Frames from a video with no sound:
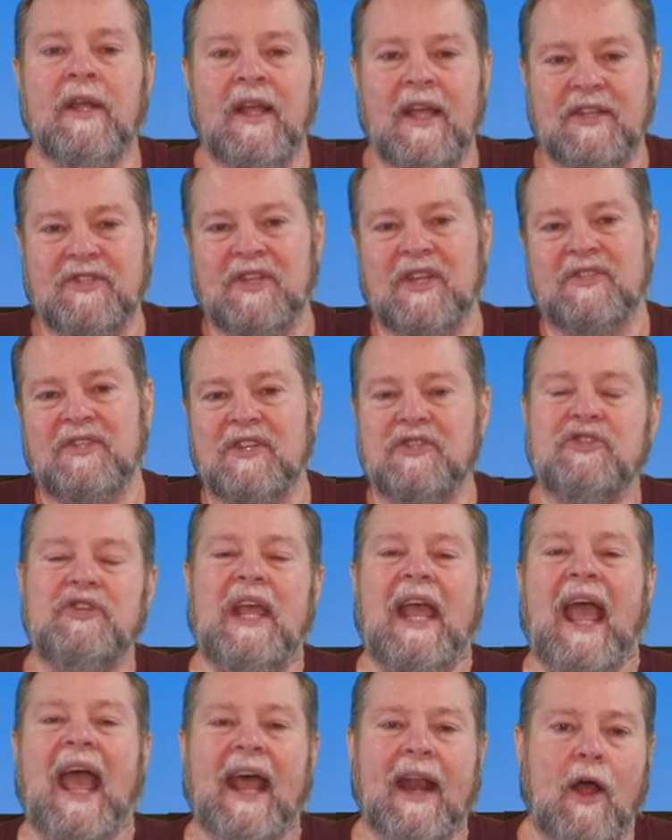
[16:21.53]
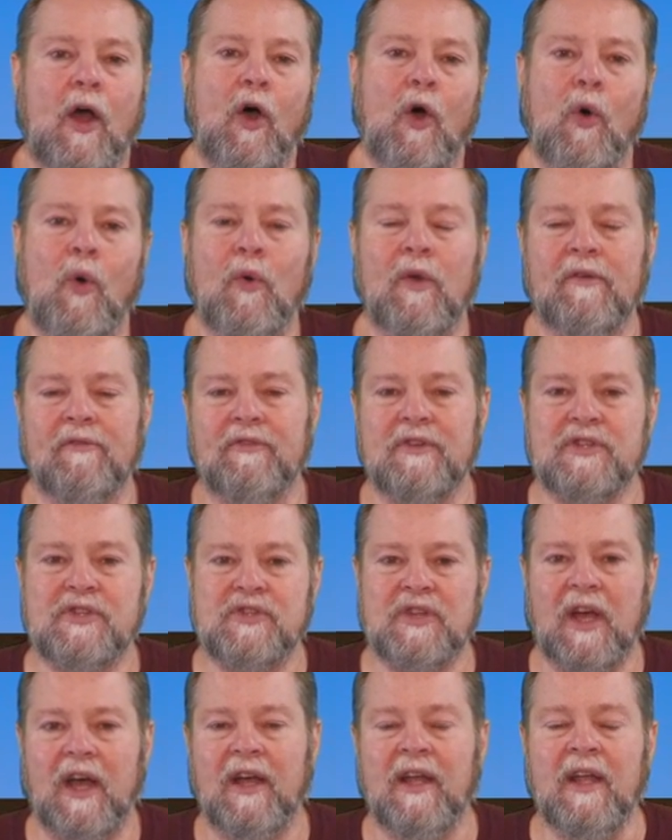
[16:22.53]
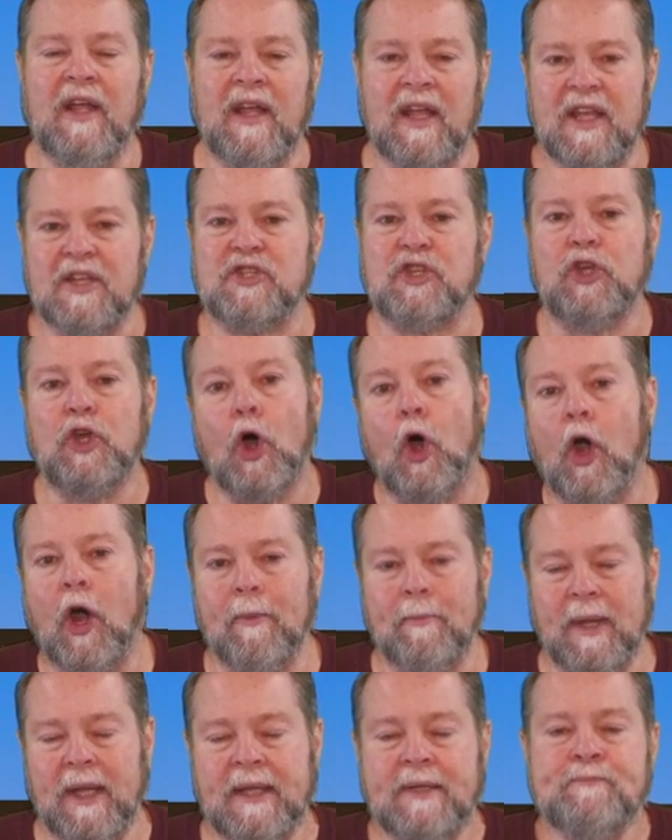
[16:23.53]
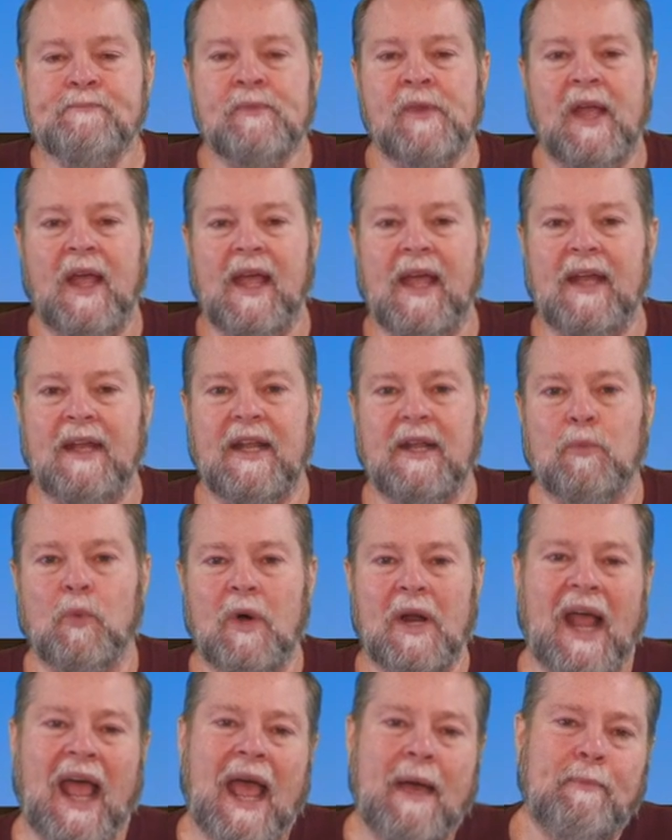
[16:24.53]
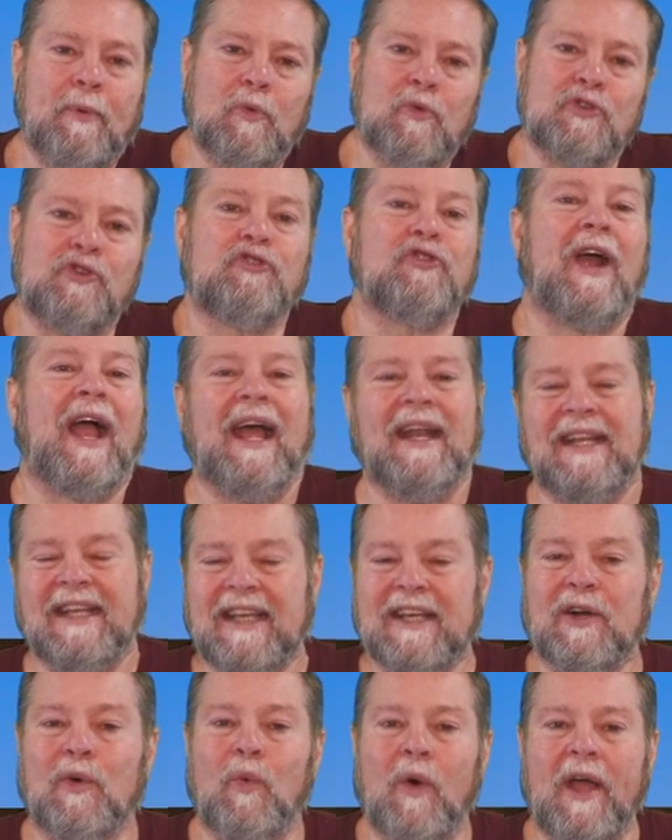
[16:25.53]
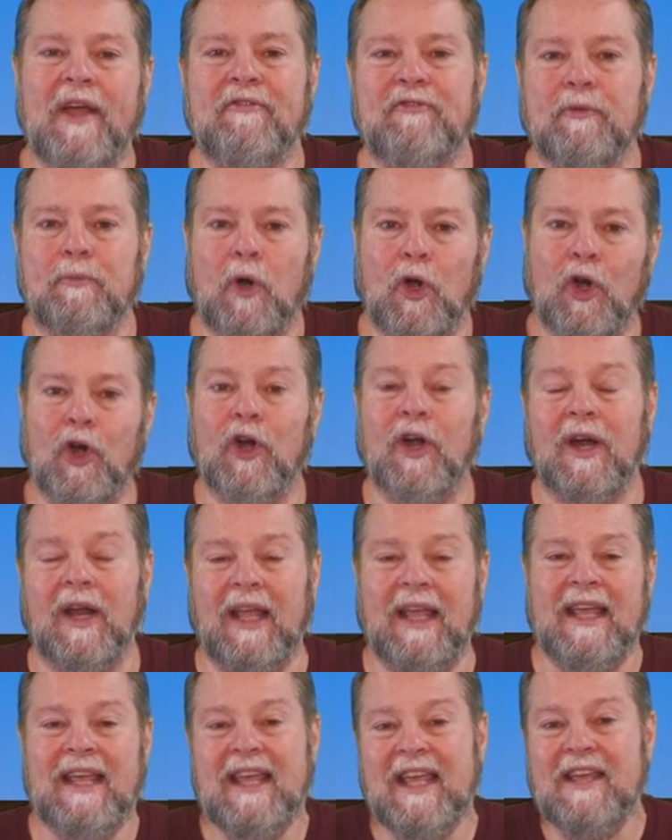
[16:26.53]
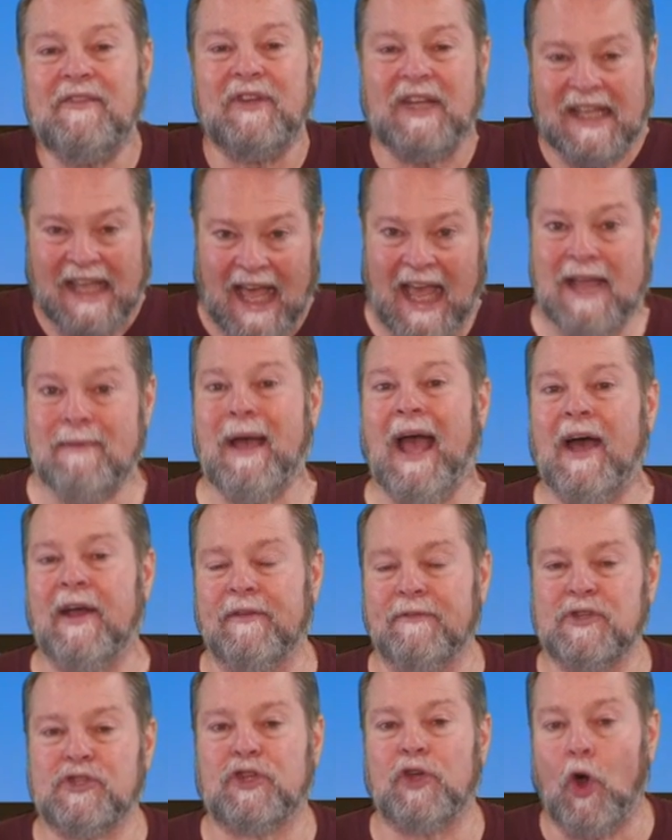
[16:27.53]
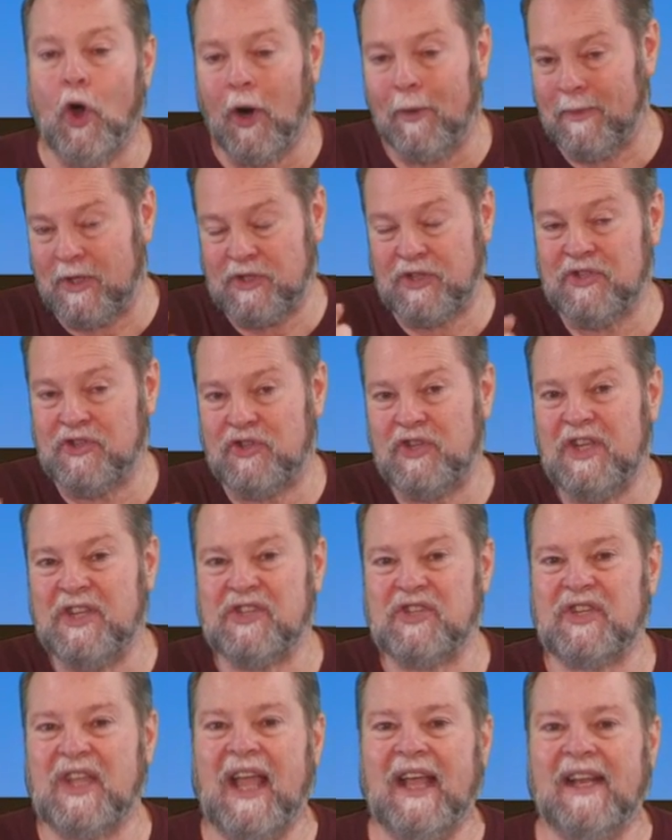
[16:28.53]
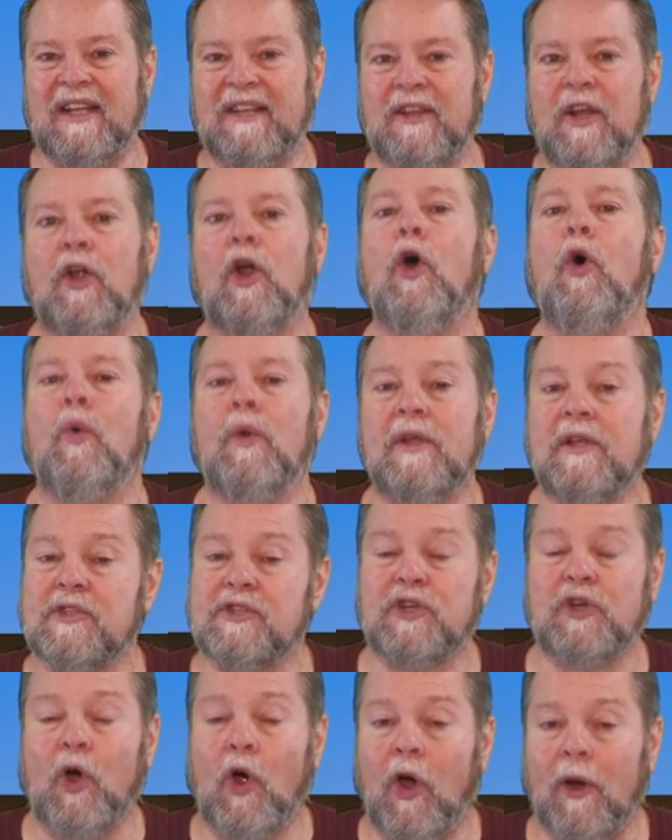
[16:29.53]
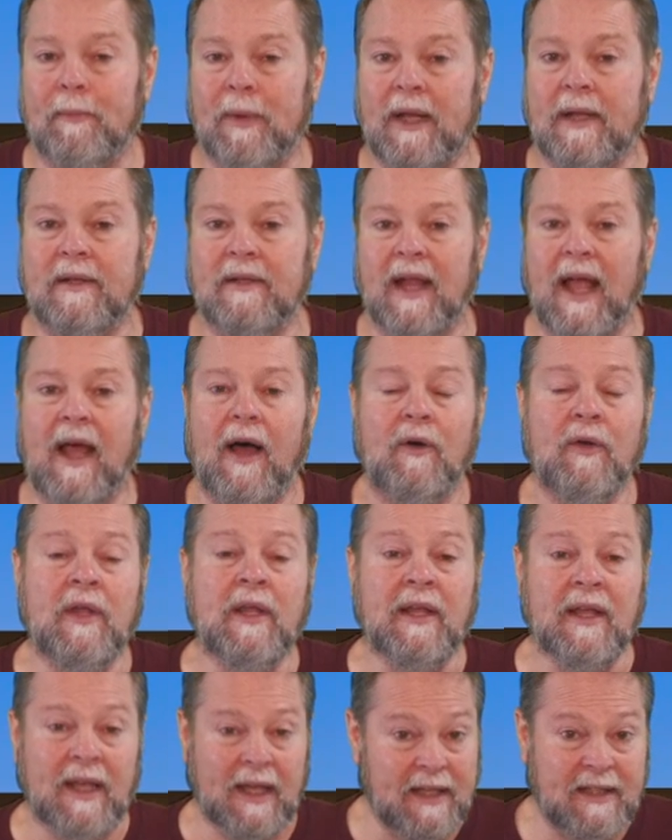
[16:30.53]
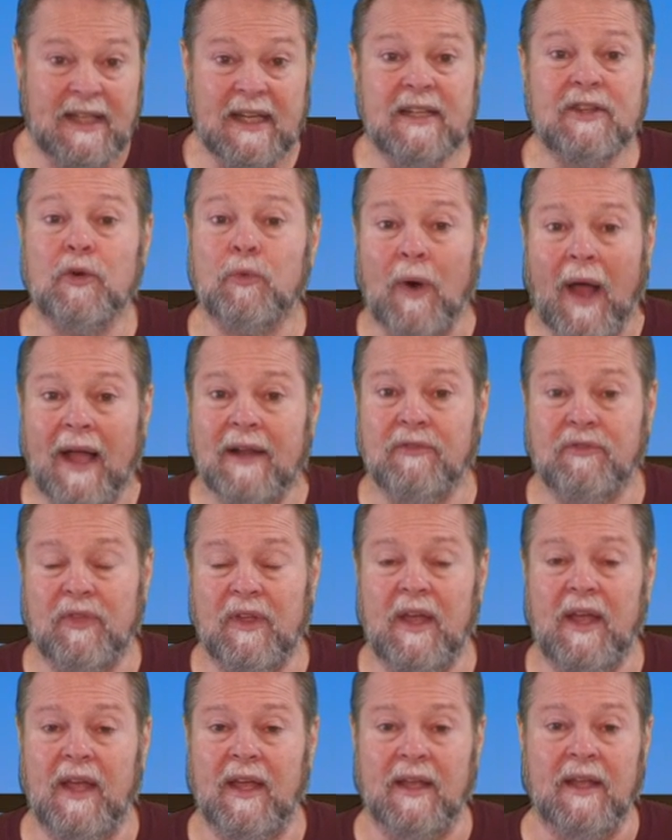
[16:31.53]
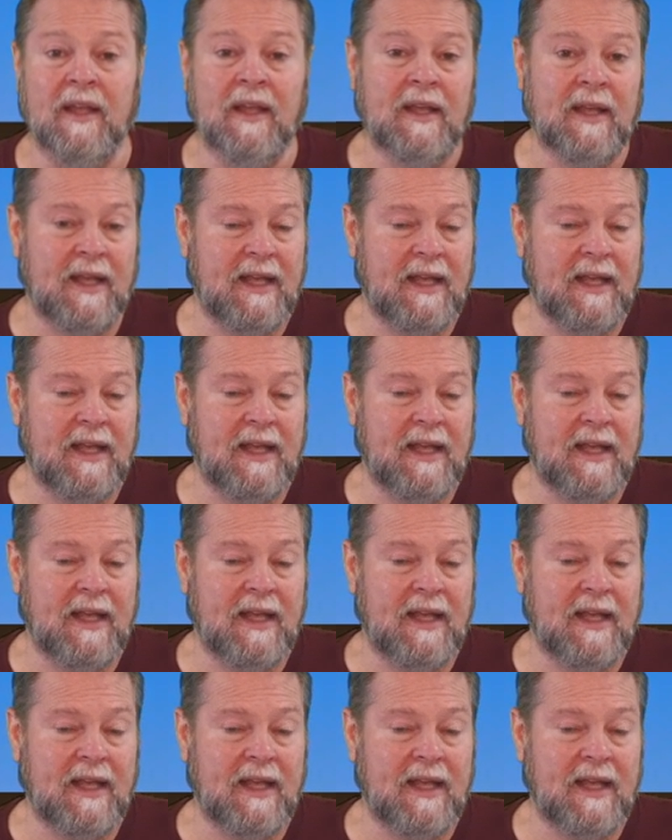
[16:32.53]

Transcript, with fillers: It says that she had a hold of his uh, his garment, and and what happened was trying to get away from her. He even came out of his garment, so she is standing there holding his garment. Now, he did the right thing.